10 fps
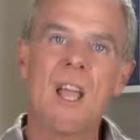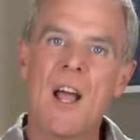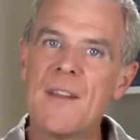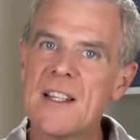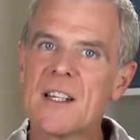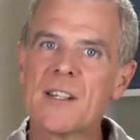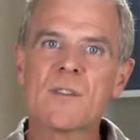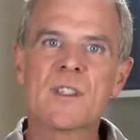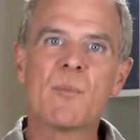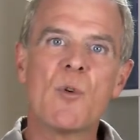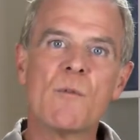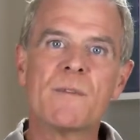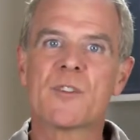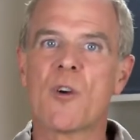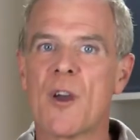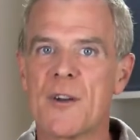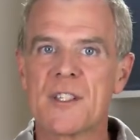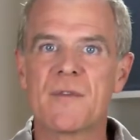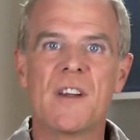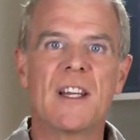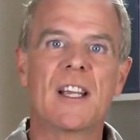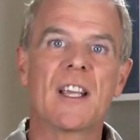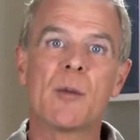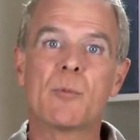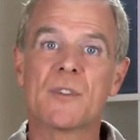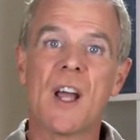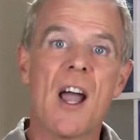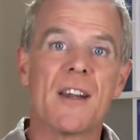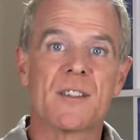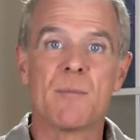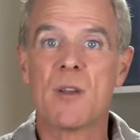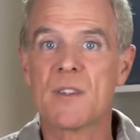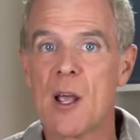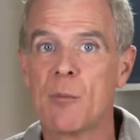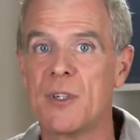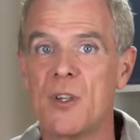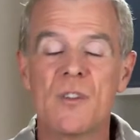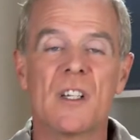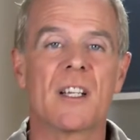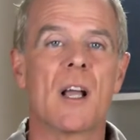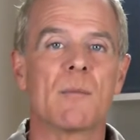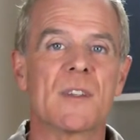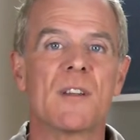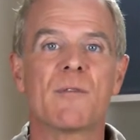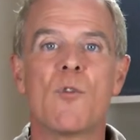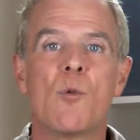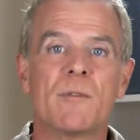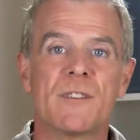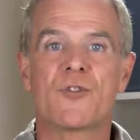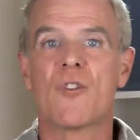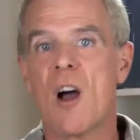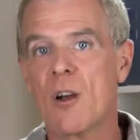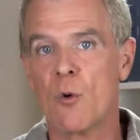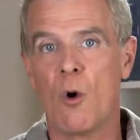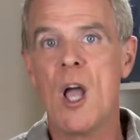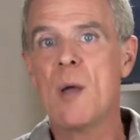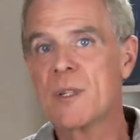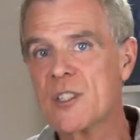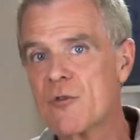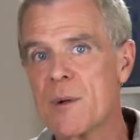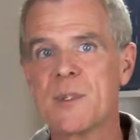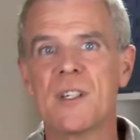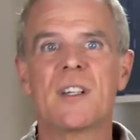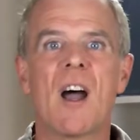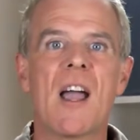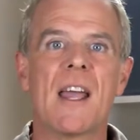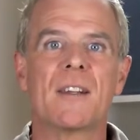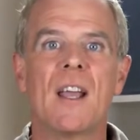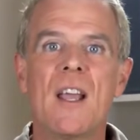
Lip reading: And there's little support for dog owners feeding a kibble diet, as most help usually comes in the form of a drug or prescription diet